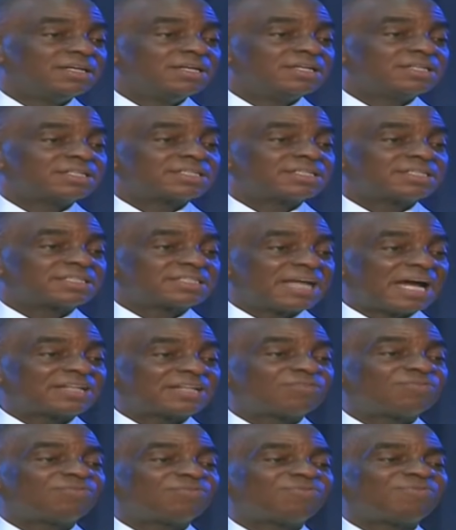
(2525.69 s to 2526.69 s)

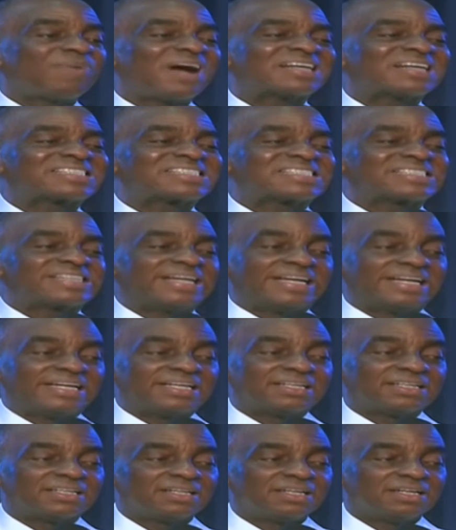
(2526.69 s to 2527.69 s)
Start fasting
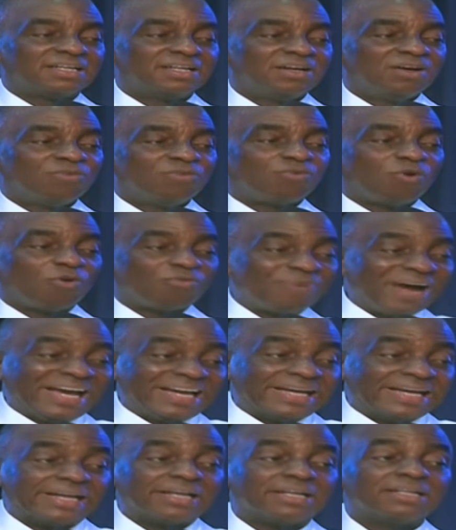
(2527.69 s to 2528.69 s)
for
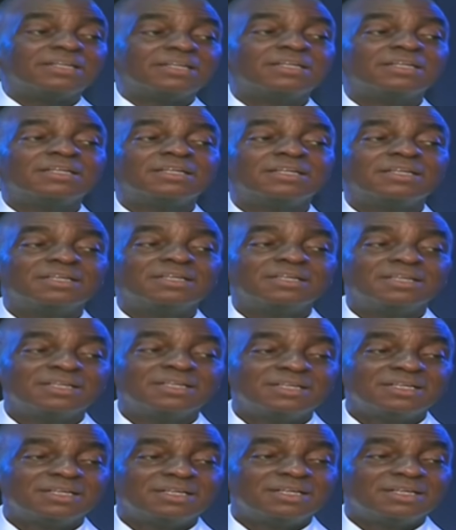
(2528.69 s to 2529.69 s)
finding.
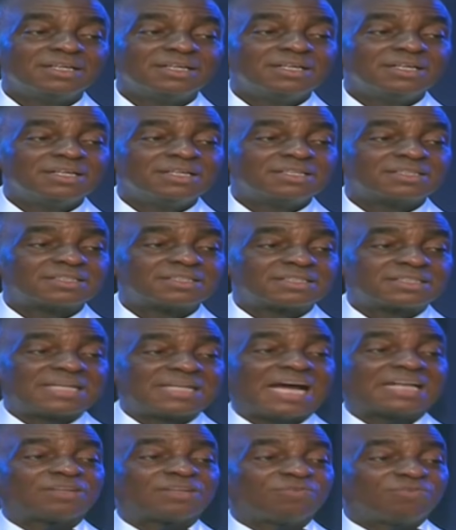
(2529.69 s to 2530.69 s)

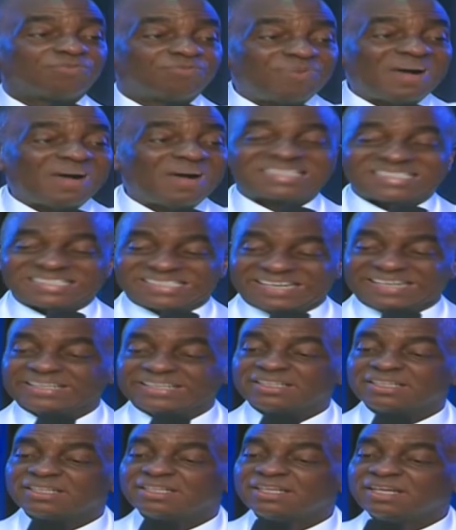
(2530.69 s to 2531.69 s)
Start
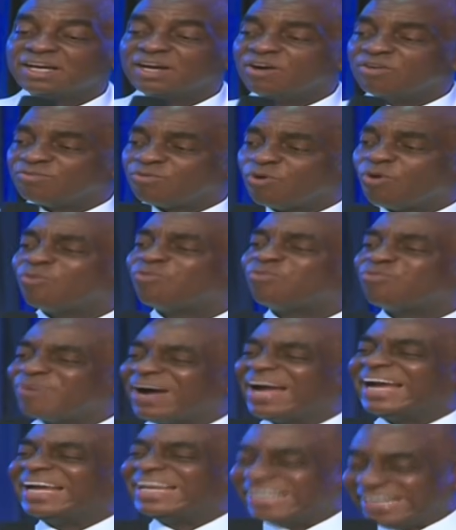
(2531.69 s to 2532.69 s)
fasting for
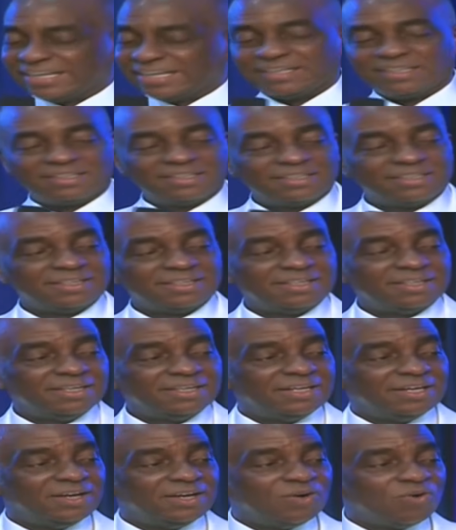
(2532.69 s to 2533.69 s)
finding.
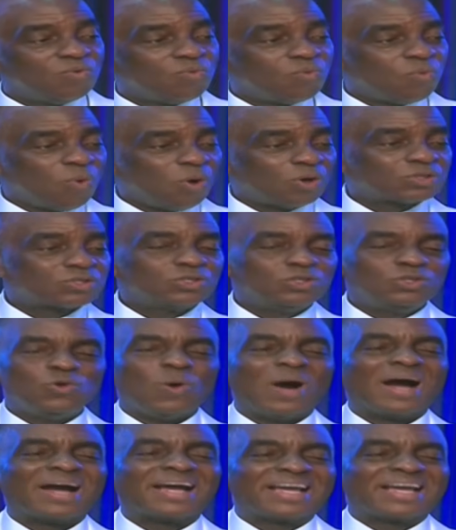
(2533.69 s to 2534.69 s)
What you
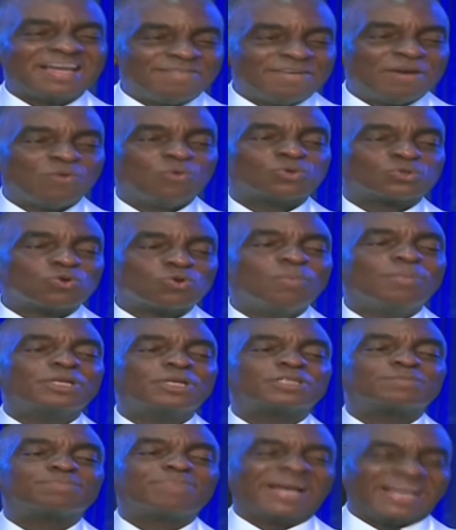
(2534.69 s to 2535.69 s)
are given will soon be
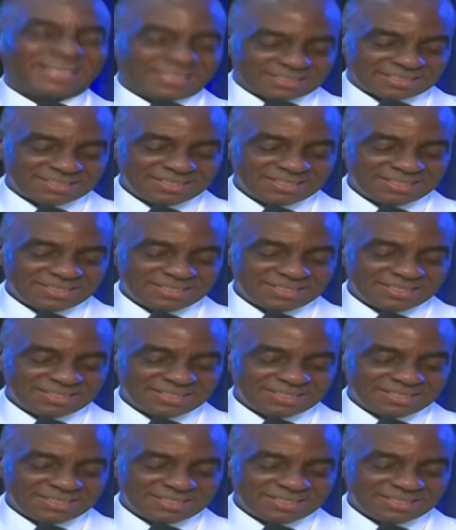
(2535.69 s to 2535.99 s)
spent.